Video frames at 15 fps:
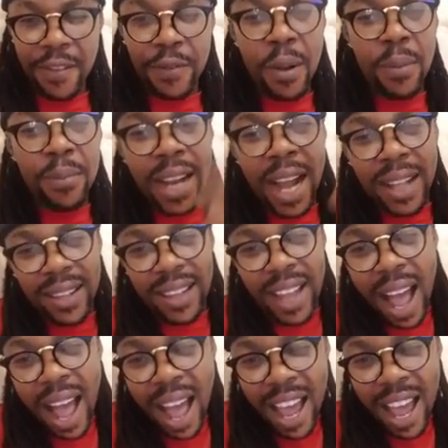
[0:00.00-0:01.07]
From that
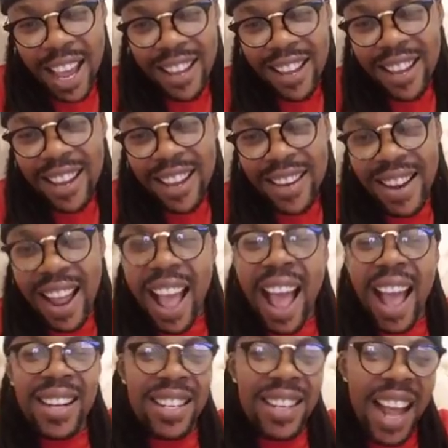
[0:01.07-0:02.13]
guy that
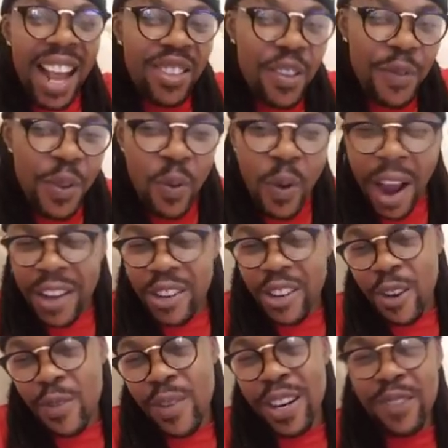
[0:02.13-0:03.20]
had the likes of
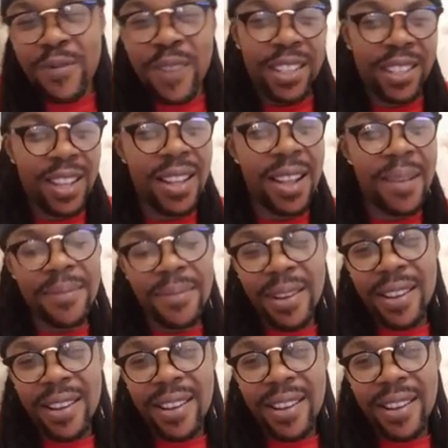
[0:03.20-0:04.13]
Iwanya and the rest of them,